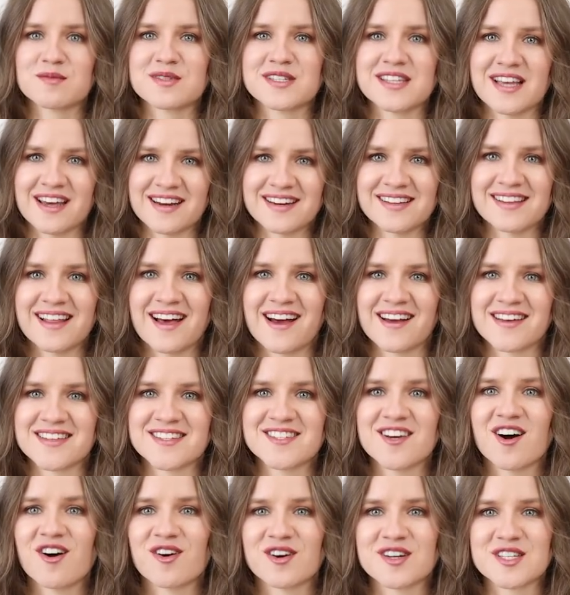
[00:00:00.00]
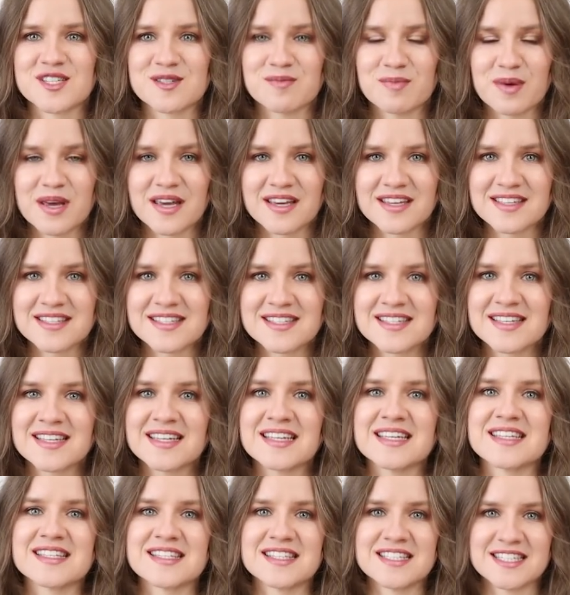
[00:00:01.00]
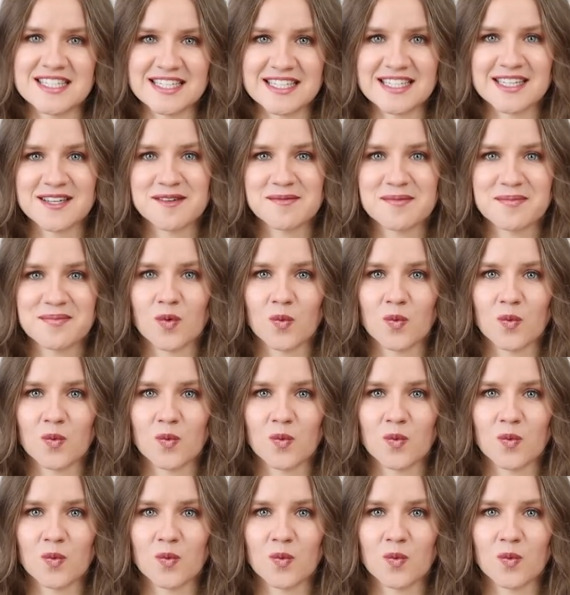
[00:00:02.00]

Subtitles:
satellites are in space, is D.